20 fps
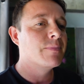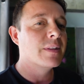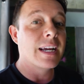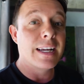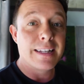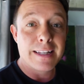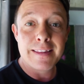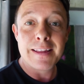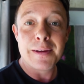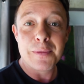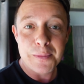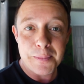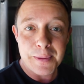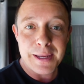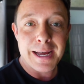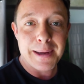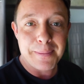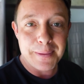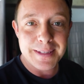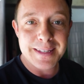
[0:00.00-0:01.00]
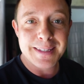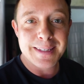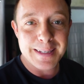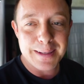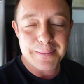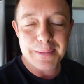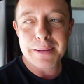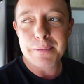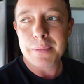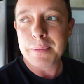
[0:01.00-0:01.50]
and that they would be happy to see
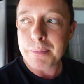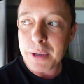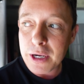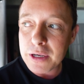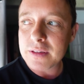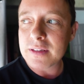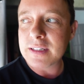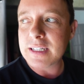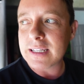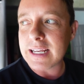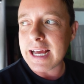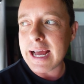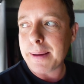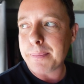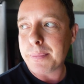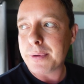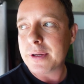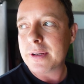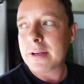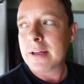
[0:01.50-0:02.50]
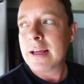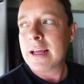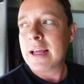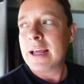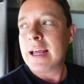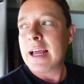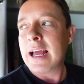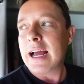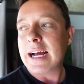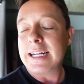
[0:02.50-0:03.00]
me. But both didn't happen.
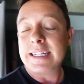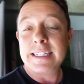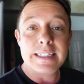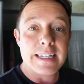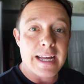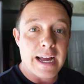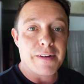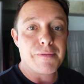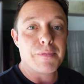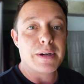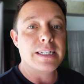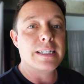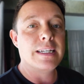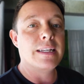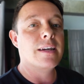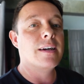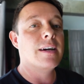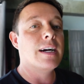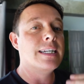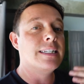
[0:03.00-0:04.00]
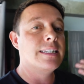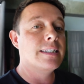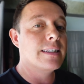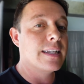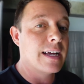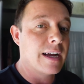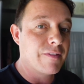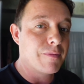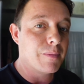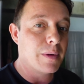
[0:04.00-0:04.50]
I didn't have my dinner. I didn't
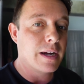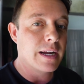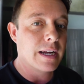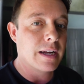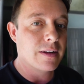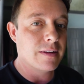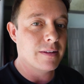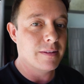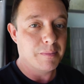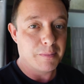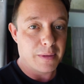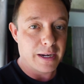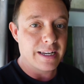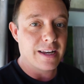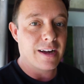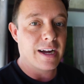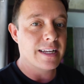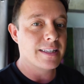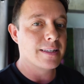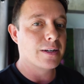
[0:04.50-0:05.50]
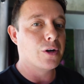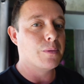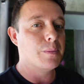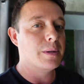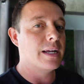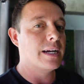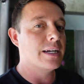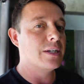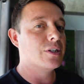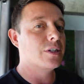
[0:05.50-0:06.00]
have my night's
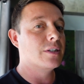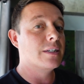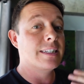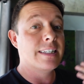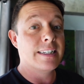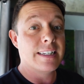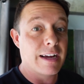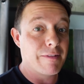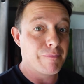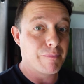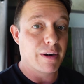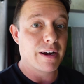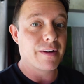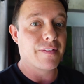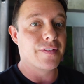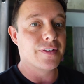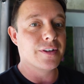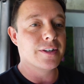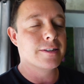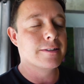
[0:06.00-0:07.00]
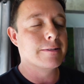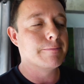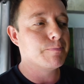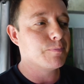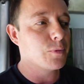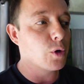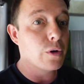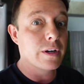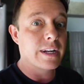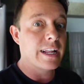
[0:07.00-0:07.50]
accommodation. I didn't have breakfast
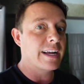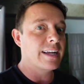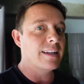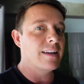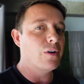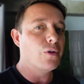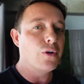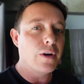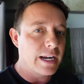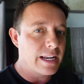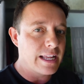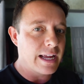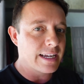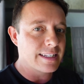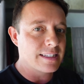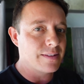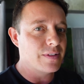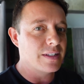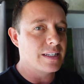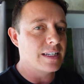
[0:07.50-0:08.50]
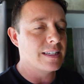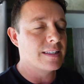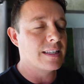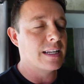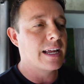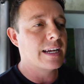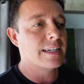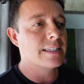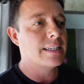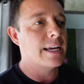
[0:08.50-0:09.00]
or any activities the
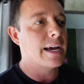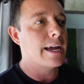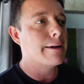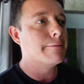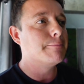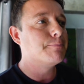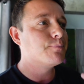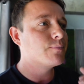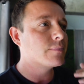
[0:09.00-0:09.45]
next day.